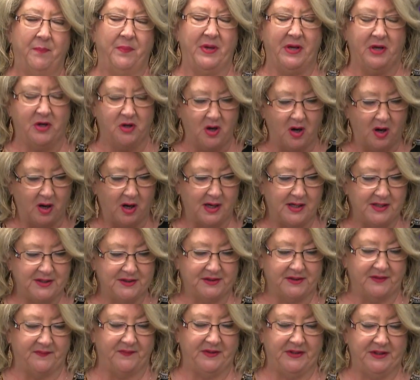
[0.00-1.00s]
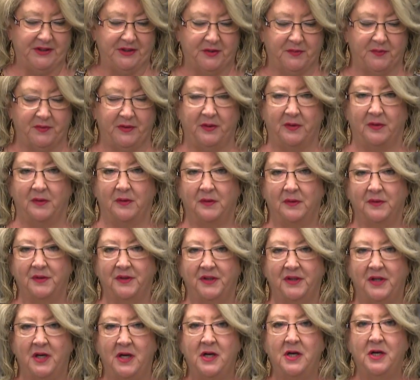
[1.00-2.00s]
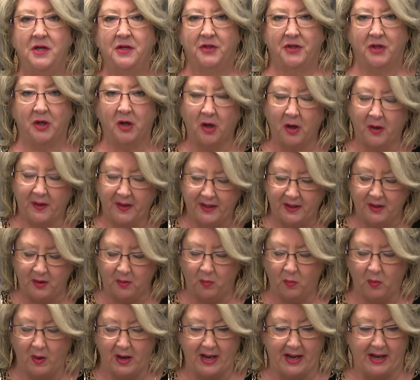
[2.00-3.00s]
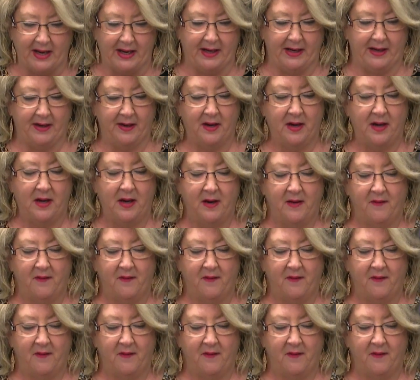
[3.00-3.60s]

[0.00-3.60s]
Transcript: because of Israel's turning away